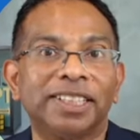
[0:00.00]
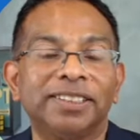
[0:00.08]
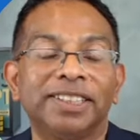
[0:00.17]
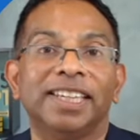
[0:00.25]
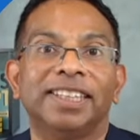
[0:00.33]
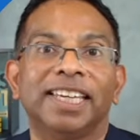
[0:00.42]
You
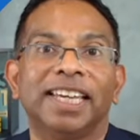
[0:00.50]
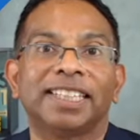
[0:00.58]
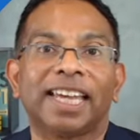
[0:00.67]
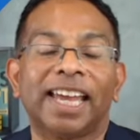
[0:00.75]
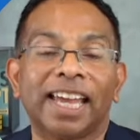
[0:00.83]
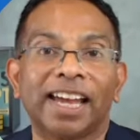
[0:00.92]
think that
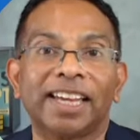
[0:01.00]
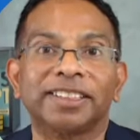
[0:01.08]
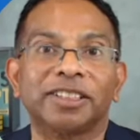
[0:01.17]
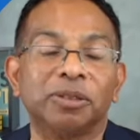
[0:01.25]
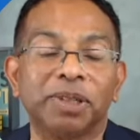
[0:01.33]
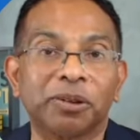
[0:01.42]
AI is
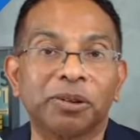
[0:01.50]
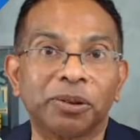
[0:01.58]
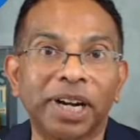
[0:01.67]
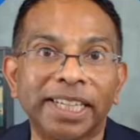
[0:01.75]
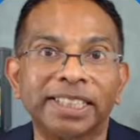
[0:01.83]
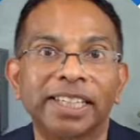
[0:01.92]
going to be
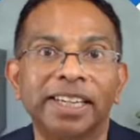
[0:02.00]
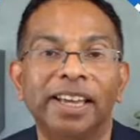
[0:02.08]
great